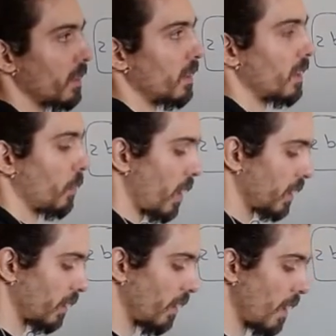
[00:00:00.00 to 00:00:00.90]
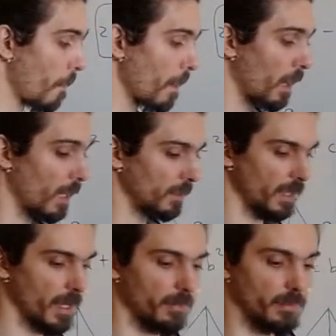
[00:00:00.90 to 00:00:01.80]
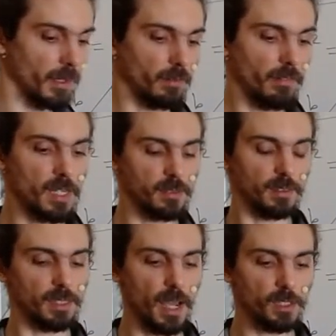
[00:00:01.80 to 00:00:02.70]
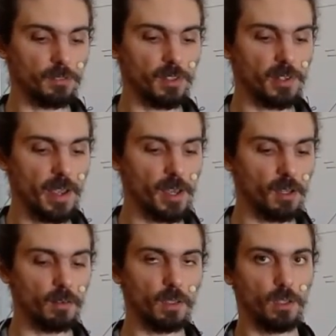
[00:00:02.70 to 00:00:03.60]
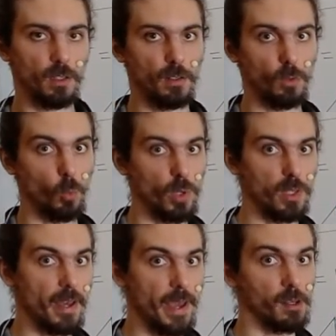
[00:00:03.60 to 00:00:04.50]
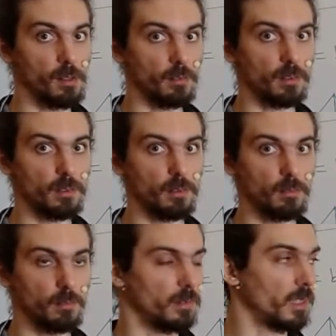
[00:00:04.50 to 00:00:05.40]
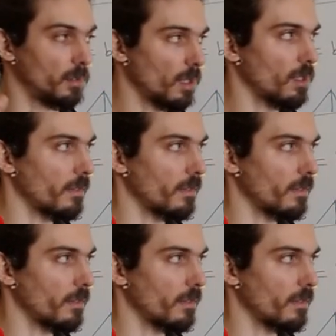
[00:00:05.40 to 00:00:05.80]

this equation. Once again, they relate sides of the triangle with the angles, the internal